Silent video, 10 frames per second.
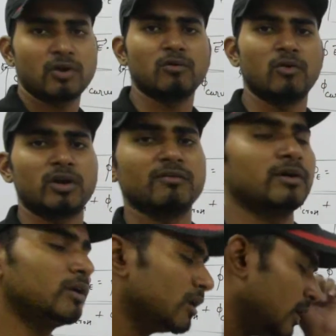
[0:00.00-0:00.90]
or whatever.
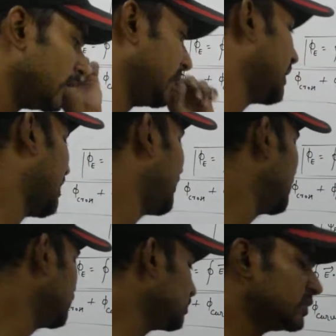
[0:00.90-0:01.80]
Here I will
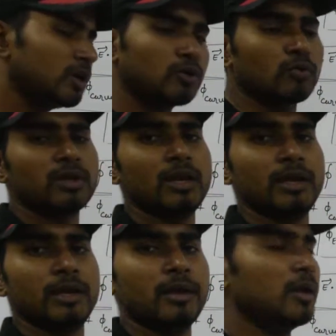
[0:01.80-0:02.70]
use total A,
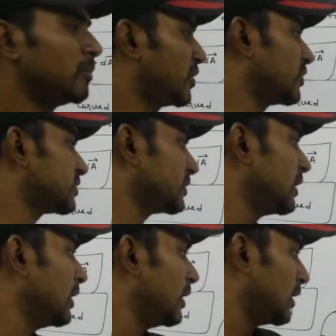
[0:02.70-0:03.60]
because
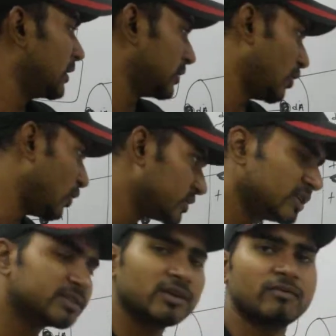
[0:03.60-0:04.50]
the
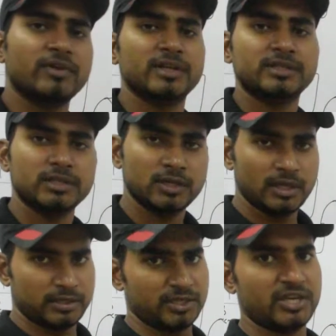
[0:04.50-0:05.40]
Gaussian surface,
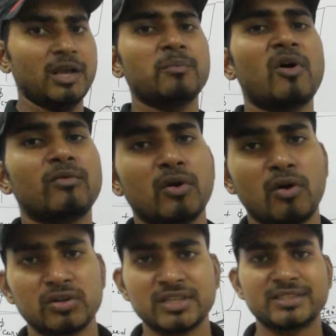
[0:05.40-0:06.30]
the shape of the
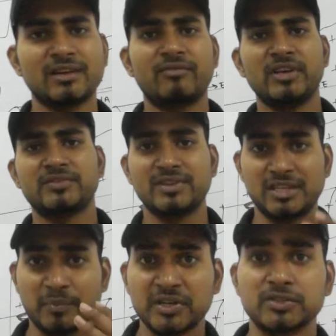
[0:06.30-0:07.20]
Gaussian surface will
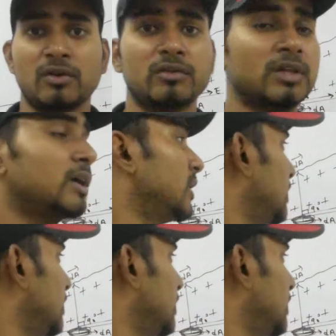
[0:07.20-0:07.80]
depends on the